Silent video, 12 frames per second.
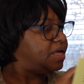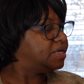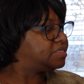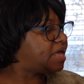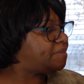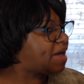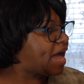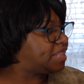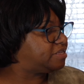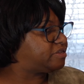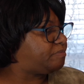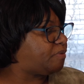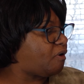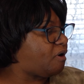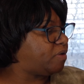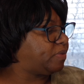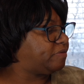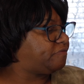Some islands are
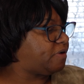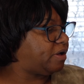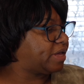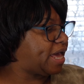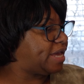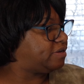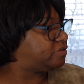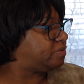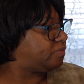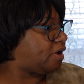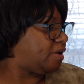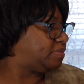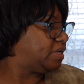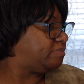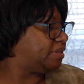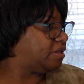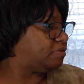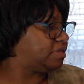born when volcanoes erupt
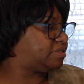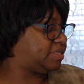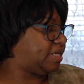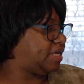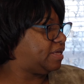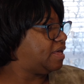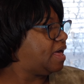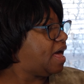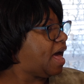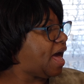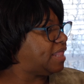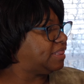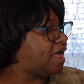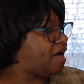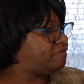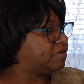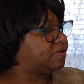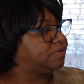below the sea. Hot
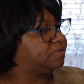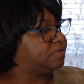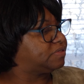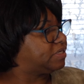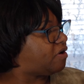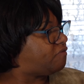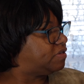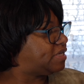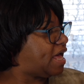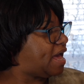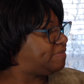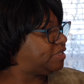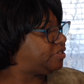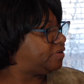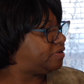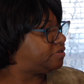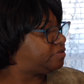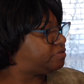lava cools, and over time it
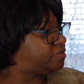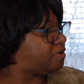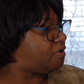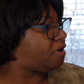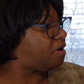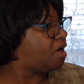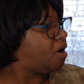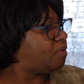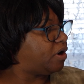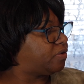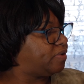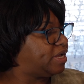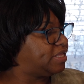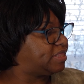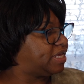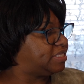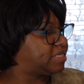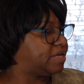turns to soil where green
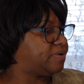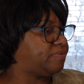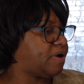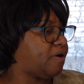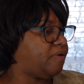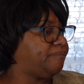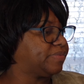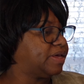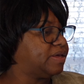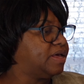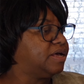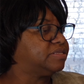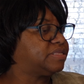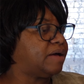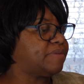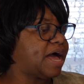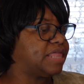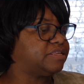things can grow.
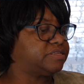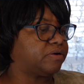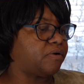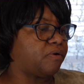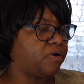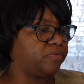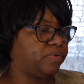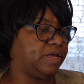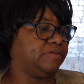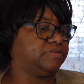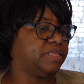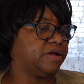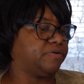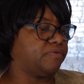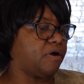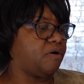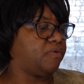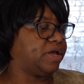Some islands are coral reefs that
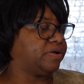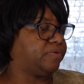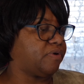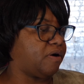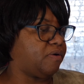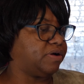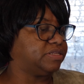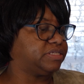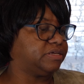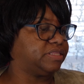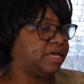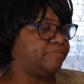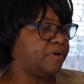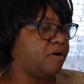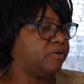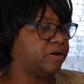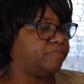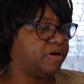grow and grow until they
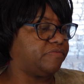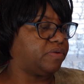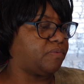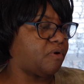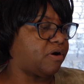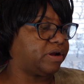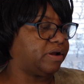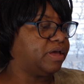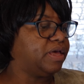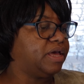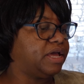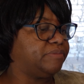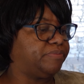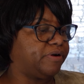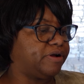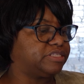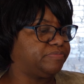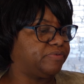poke above the water, and
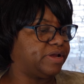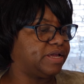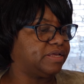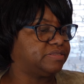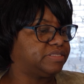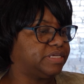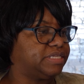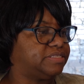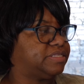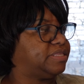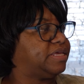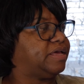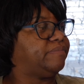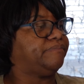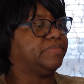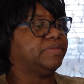birds bring seeds to them.